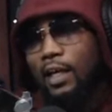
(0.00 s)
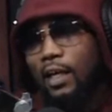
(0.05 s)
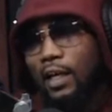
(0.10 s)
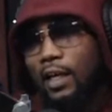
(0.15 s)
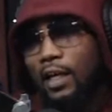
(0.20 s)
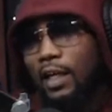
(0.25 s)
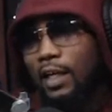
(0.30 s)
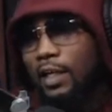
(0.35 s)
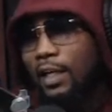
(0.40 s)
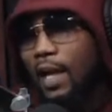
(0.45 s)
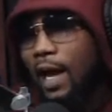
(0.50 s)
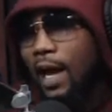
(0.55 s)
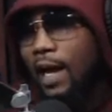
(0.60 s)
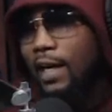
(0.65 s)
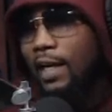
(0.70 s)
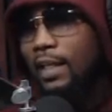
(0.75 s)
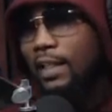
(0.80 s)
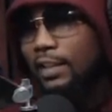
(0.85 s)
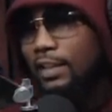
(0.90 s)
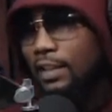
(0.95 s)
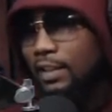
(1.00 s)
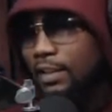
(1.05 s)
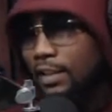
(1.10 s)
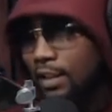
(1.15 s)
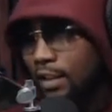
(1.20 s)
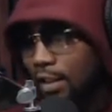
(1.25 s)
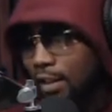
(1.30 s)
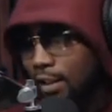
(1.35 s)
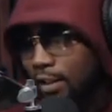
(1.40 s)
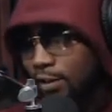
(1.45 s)
he died because he
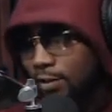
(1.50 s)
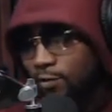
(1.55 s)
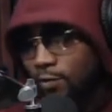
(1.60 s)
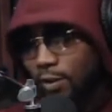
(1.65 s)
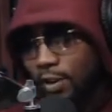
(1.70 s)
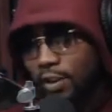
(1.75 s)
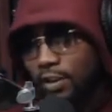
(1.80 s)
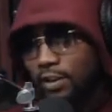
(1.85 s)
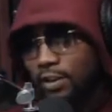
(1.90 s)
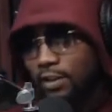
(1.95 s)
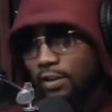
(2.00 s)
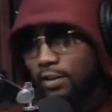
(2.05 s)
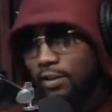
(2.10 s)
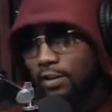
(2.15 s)
slit his wrist.